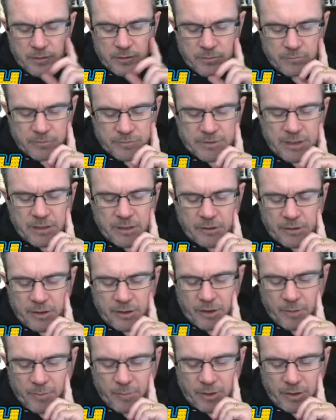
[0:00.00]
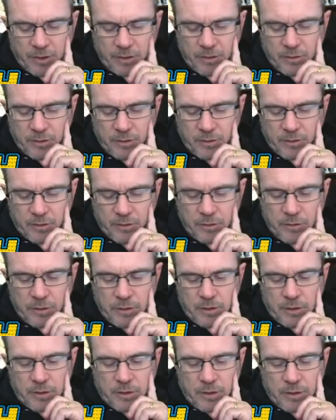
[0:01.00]
We'll take a look here in a minute.
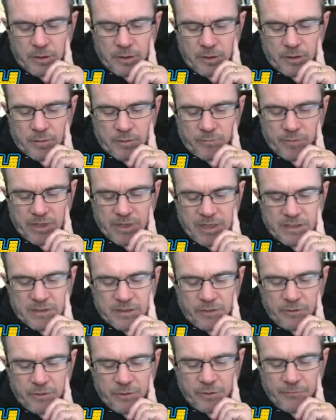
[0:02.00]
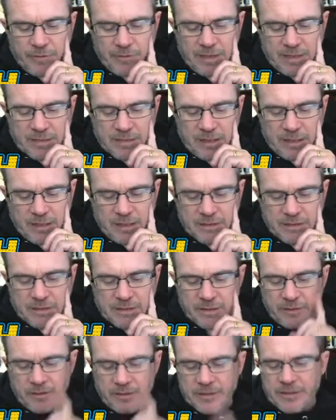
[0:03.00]
But I don't know if it has a lot of
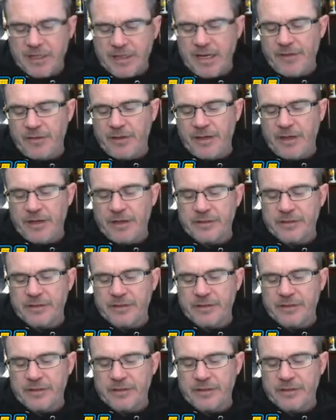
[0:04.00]
synergy. It's going to have a lot of